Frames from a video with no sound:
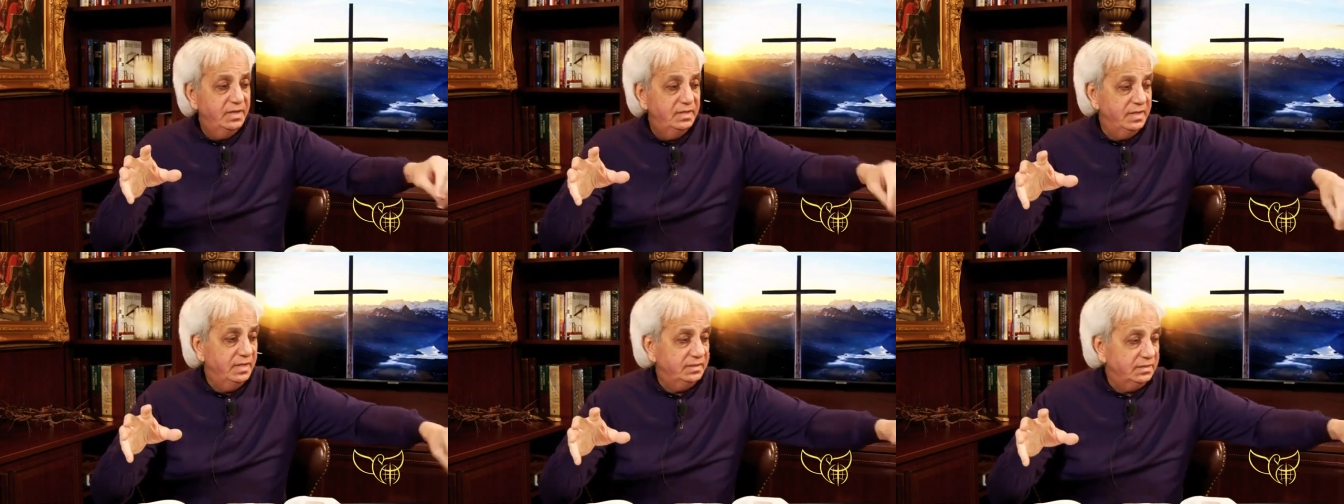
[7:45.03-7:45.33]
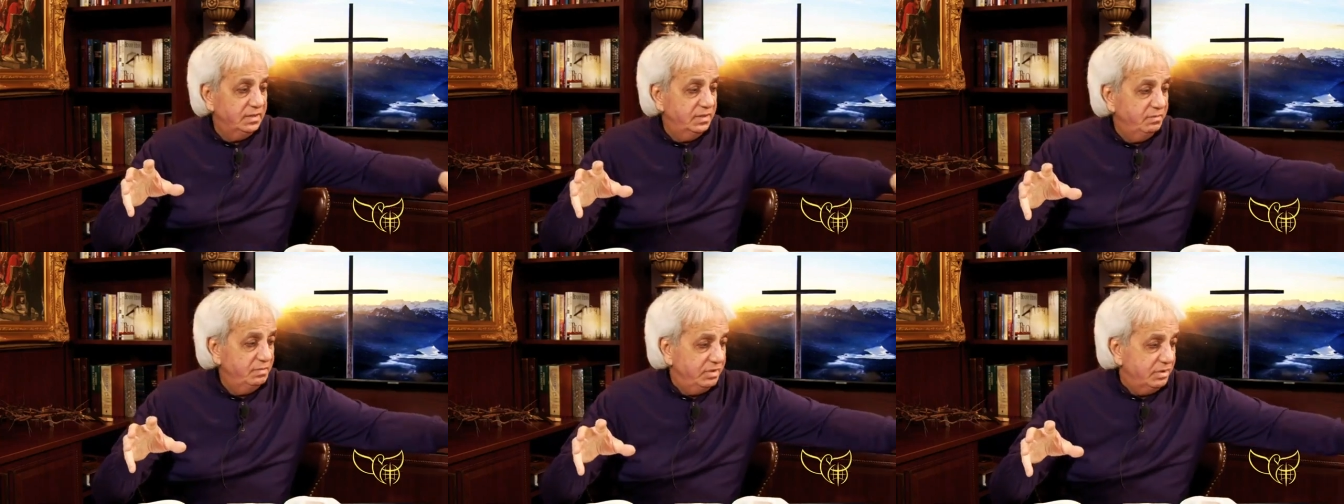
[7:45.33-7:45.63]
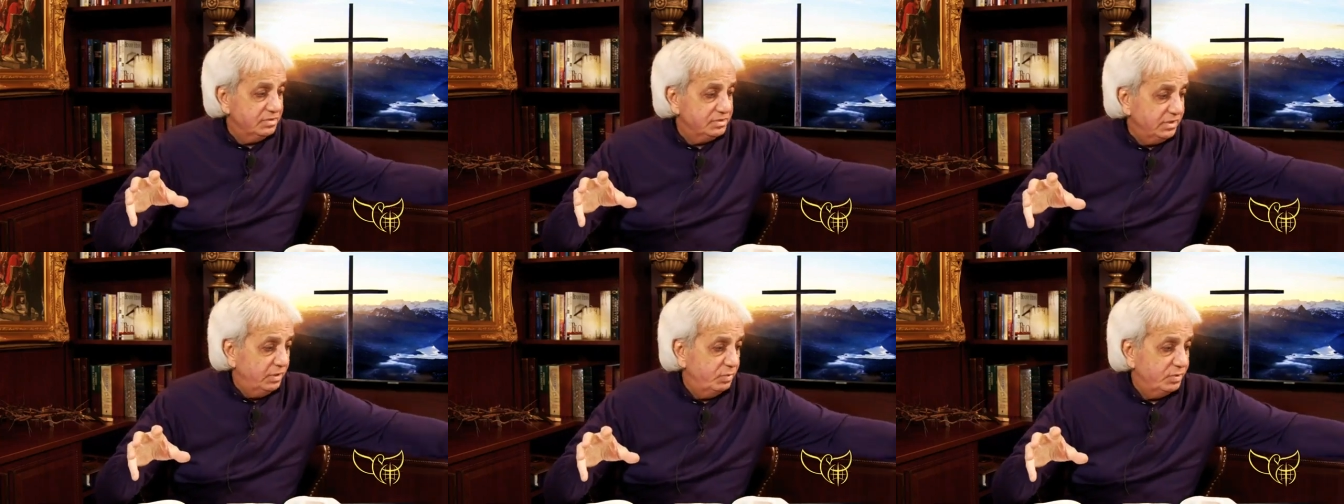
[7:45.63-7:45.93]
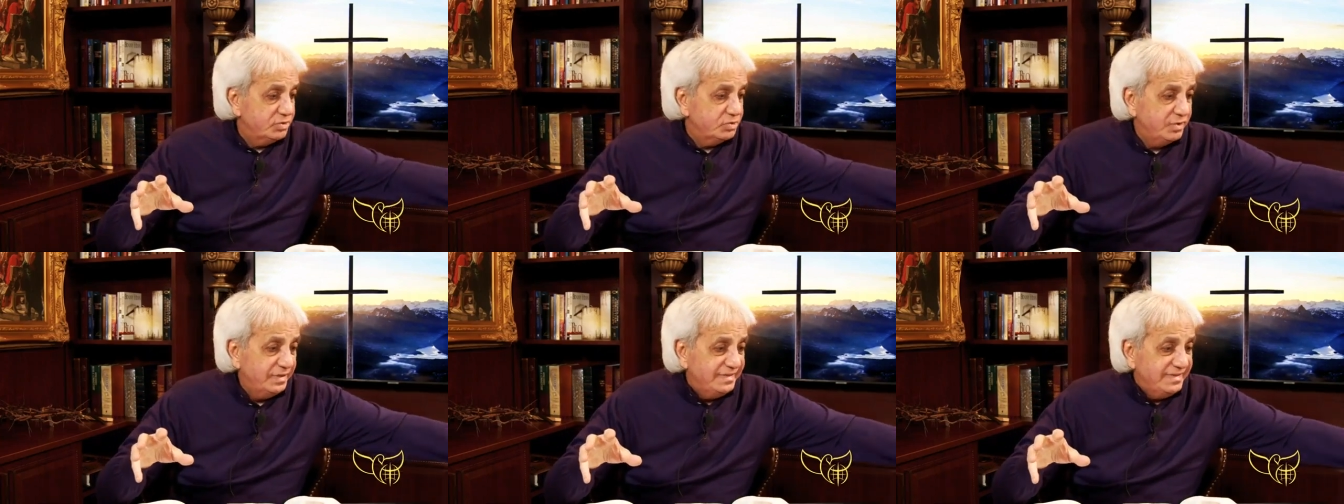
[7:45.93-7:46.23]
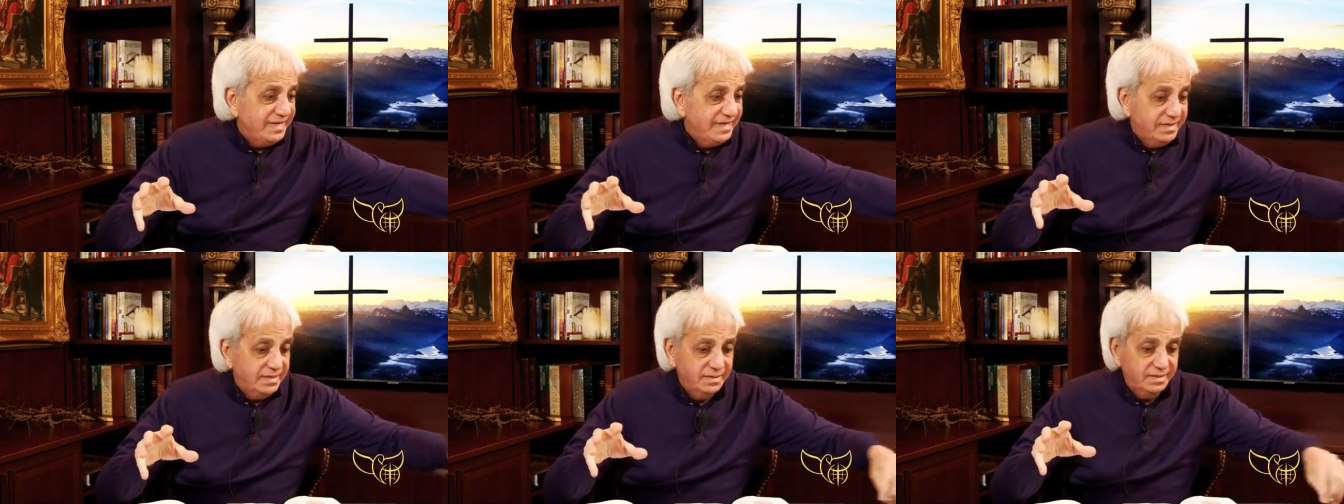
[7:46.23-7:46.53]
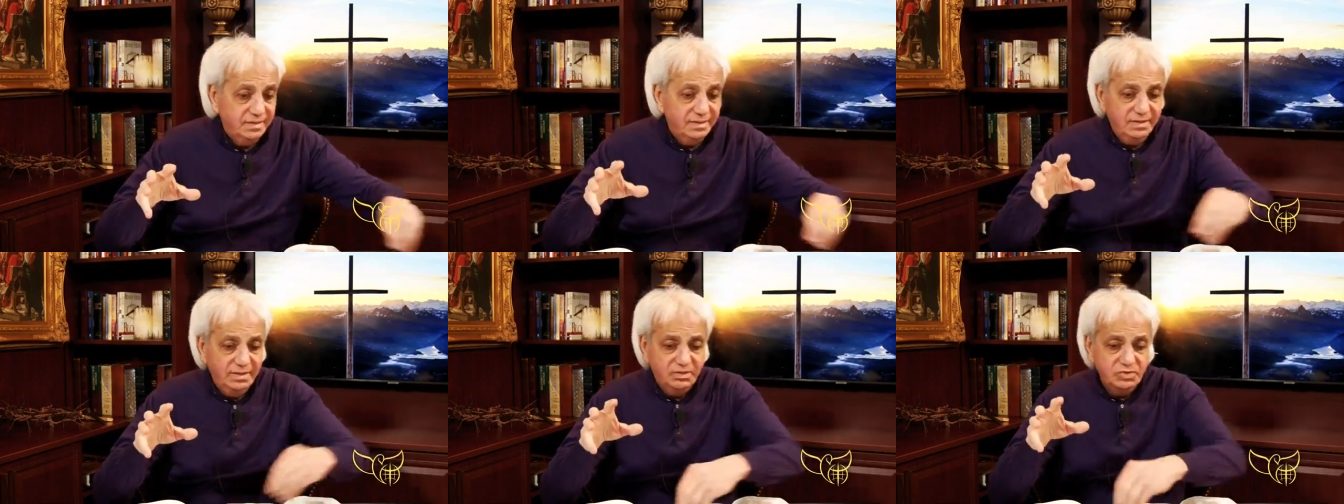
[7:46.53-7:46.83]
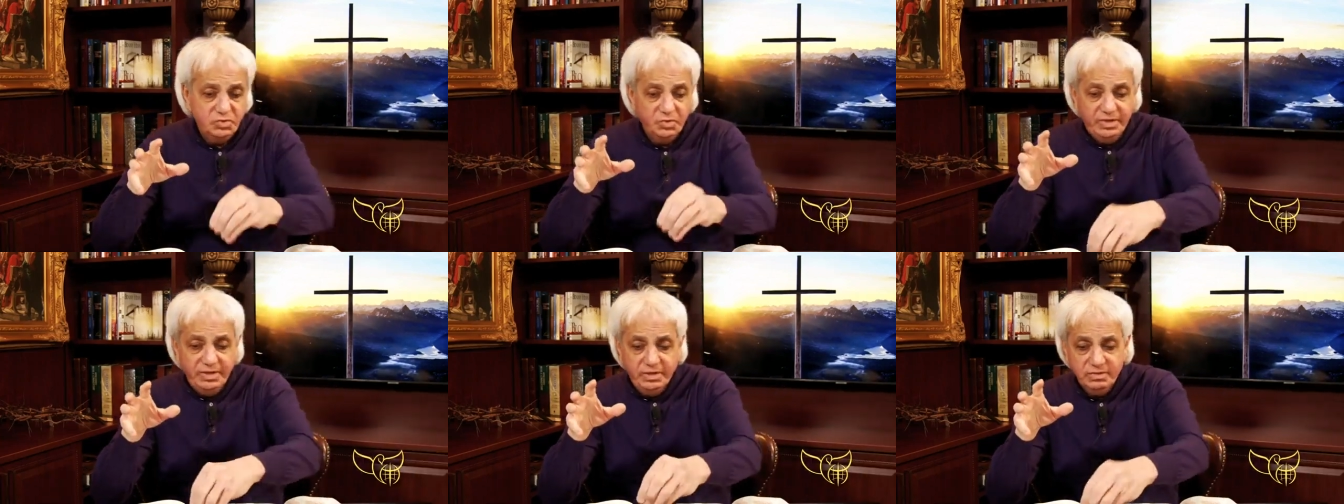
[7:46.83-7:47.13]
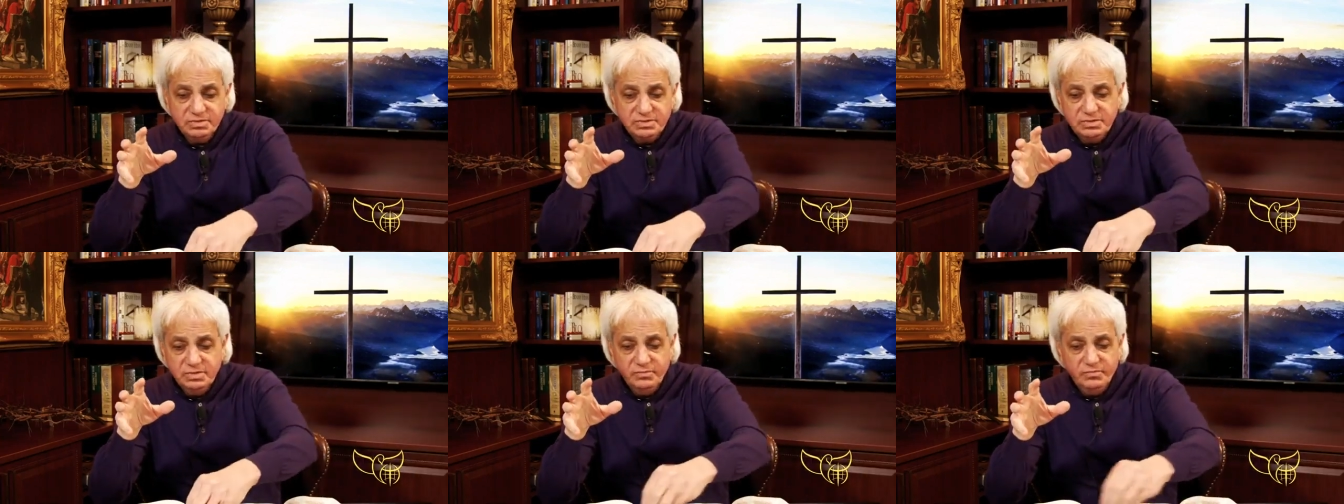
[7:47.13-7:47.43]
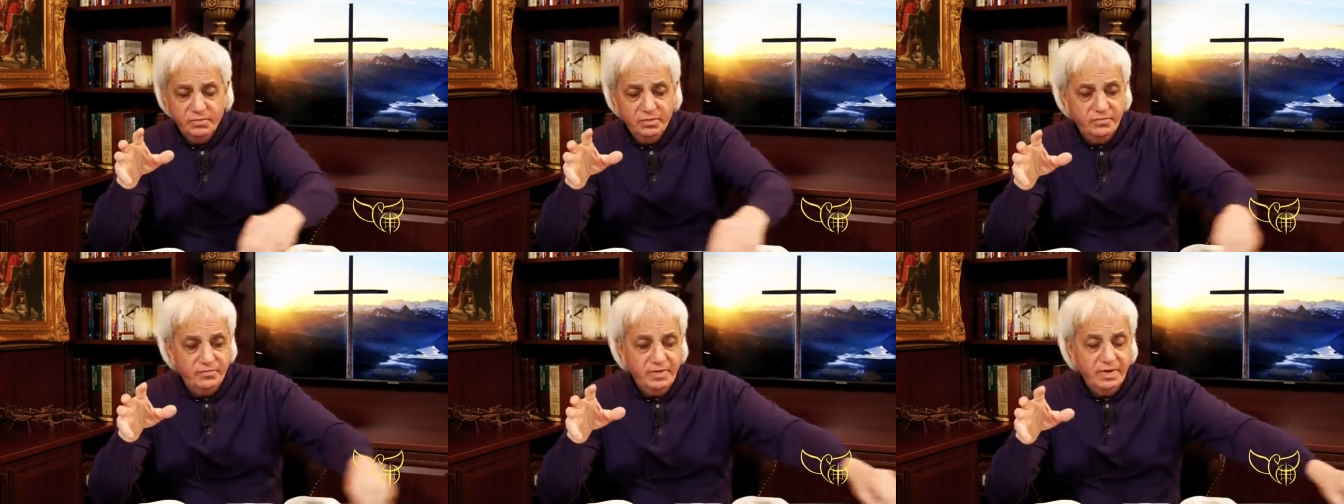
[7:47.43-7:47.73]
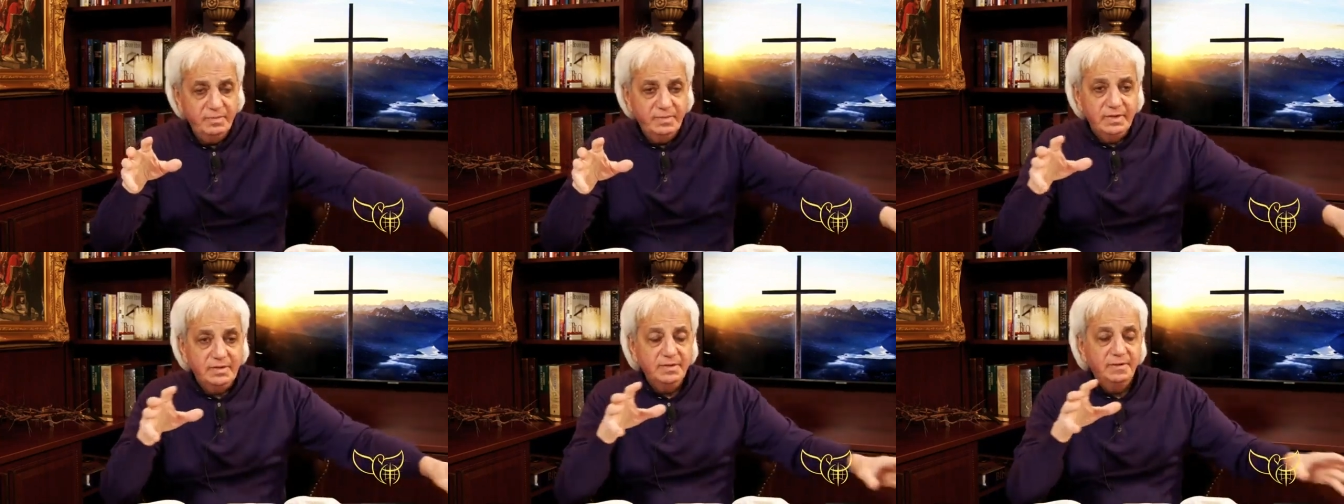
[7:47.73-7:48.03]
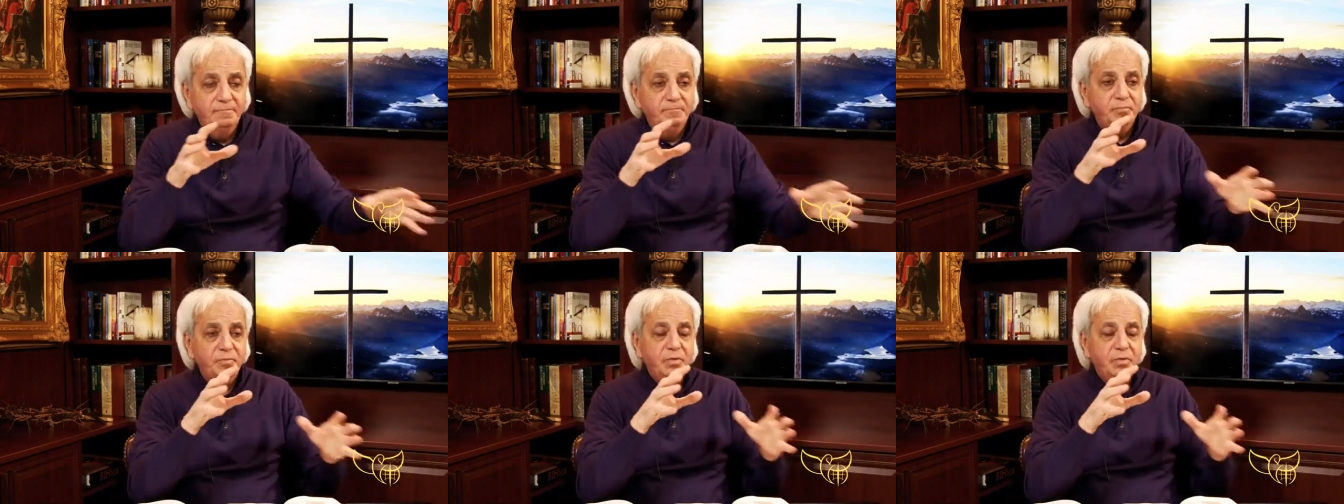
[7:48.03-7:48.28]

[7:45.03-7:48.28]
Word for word: that because it was written. So here is the fulfillment.